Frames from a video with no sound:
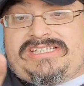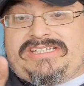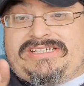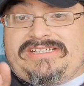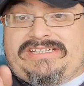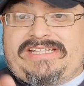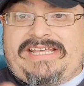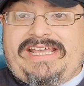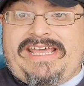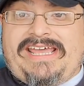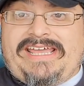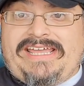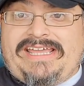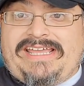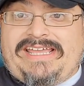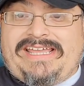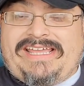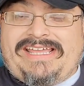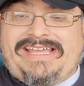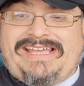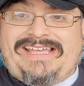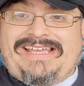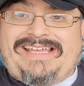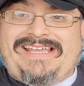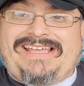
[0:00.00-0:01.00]
Today,
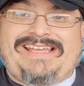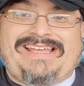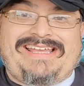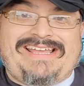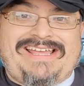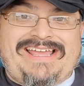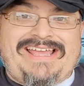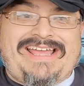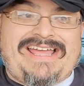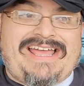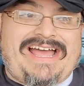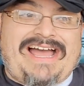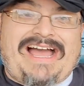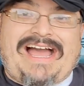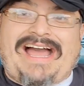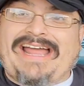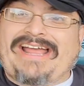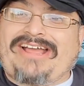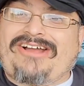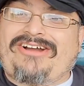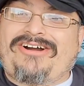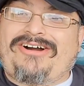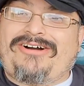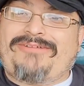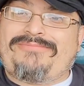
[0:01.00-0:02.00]
I
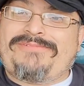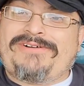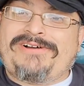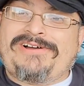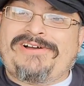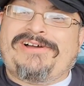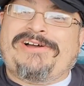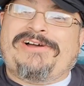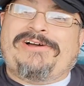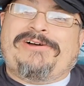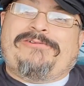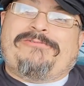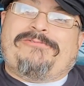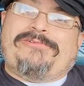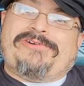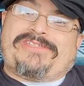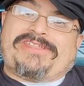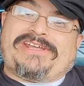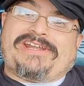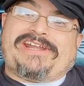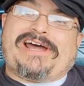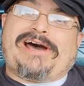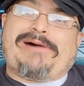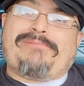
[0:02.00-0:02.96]
come with an